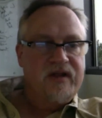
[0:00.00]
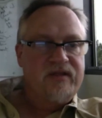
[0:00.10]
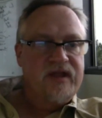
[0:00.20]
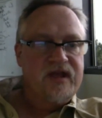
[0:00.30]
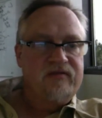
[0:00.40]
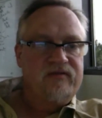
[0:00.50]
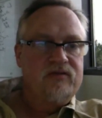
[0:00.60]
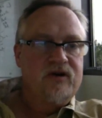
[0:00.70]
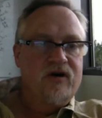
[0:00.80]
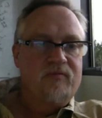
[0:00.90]
I think if
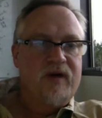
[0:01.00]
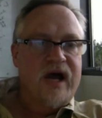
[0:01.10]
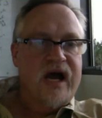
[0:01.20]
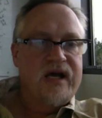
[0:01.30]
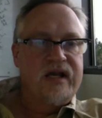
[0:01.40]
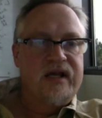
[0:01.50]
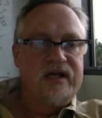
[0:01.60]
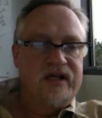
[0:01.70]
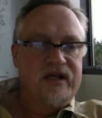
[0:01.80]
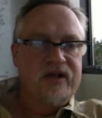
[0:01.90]
you go back
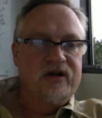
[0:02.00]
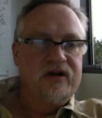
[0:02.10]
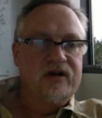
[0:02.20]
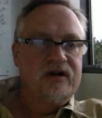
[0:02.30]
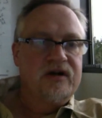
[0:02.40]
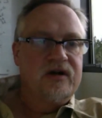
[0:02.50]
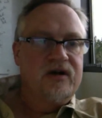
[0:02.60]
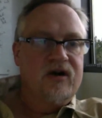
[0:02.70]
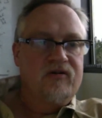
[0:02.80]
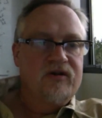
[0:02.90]
in here
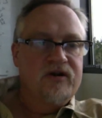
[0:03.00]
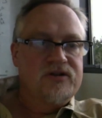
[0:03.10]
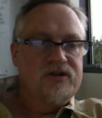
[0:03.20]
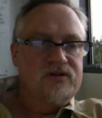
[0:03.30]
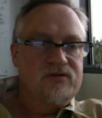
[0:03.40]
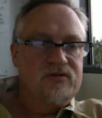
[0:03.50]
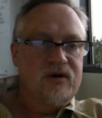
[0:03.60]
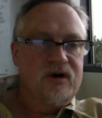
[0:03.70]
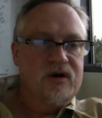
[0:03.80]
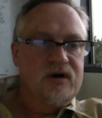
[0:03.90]
over to
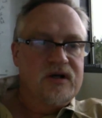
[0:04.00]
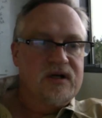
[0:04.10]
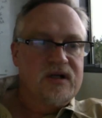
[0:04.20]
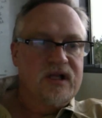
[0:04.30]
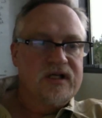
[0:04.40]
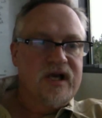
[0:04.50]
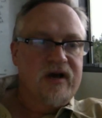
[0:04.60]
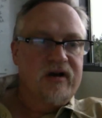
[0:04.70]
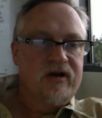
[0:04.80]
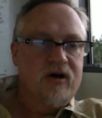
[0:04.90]
click
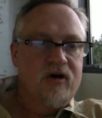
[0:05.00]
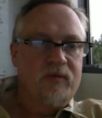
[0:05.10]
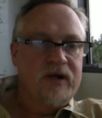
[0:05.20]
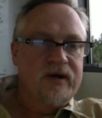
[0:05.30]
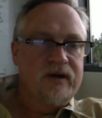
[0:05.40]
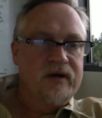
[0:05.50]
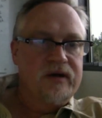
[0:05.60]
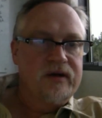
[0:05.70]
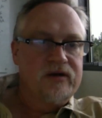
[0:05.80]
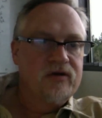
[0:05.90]
down on opened.
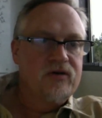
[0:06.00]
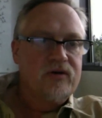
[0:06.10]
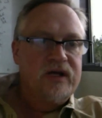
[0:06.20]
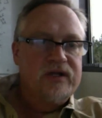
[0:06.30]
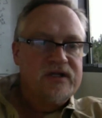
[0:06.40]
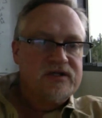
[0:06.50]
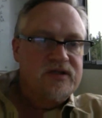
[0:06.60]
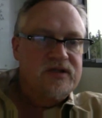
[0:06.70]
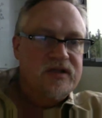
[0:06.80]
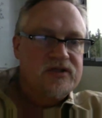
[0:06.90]
No, in
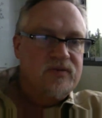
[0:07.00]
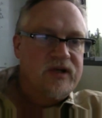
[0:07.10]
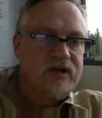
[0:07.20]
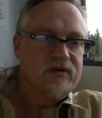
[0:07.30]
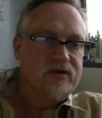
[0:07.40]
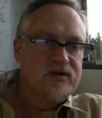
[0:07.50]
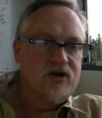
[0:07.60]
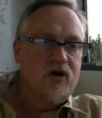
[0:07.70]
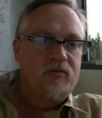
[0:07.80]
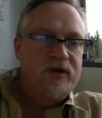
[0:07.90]
this window,
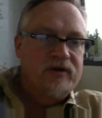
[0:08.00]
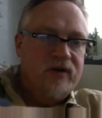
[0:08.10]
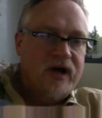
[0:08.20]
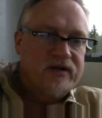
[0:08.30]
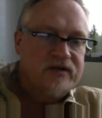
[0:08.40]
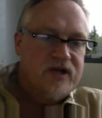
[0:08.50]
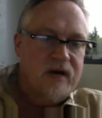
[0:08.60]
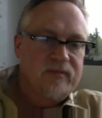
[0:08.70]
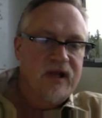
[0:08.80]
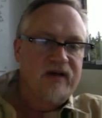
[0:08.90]
there's opened right at the
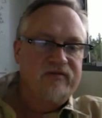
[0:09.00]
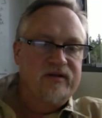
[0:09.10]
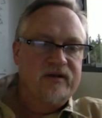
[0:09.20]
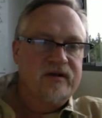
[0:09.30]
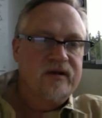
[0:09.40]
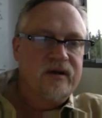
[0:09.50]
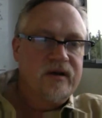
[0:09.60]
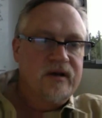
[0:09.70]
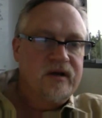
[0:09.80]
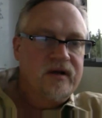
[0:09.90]
top left.
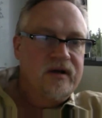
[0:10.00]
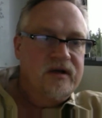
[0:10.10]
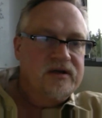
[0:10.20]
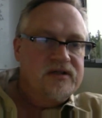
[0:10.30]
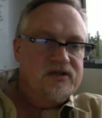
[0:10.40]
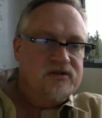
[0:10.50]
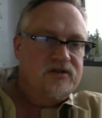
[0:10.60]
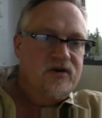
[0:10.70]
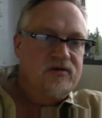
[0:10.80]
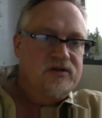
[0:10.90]
It says
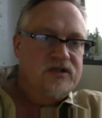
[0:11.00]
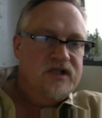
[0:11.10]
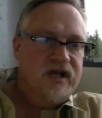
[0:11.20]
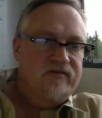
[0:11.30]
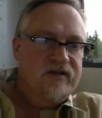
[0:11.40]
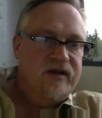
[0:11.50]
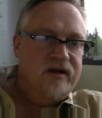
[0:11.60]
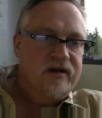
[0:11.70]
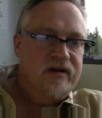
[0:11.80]
no, just left of there.